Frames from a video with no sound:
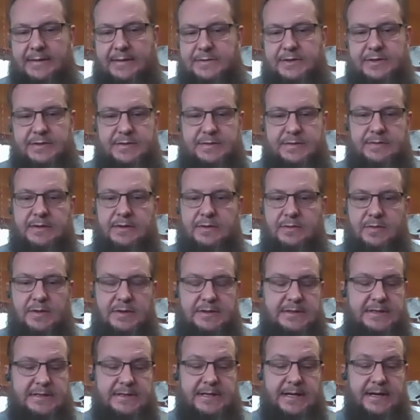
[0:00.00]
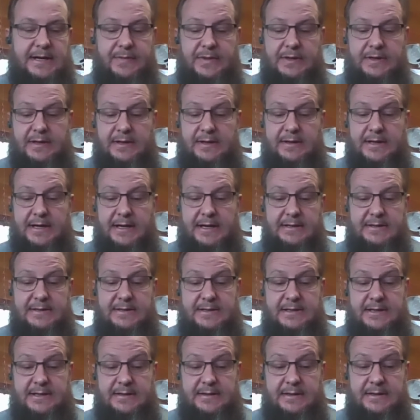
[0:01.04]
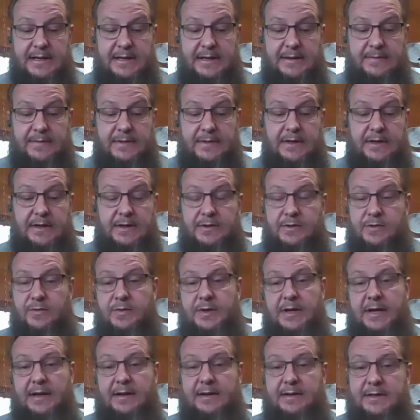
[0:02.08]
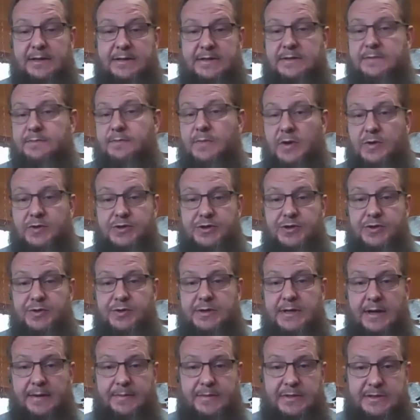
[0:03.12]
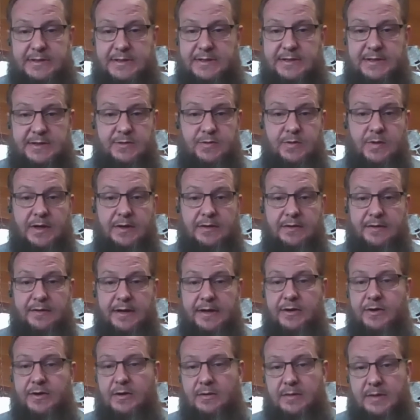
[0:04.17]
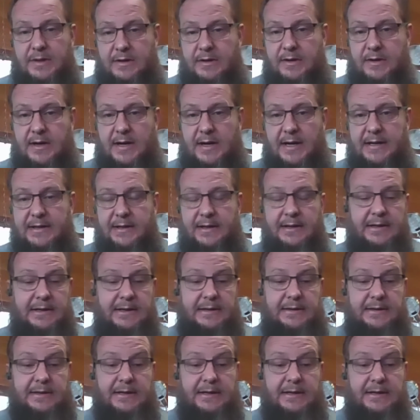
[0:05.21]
up just one step, and that is that the reality is most Utah businesses, whether they know it or not,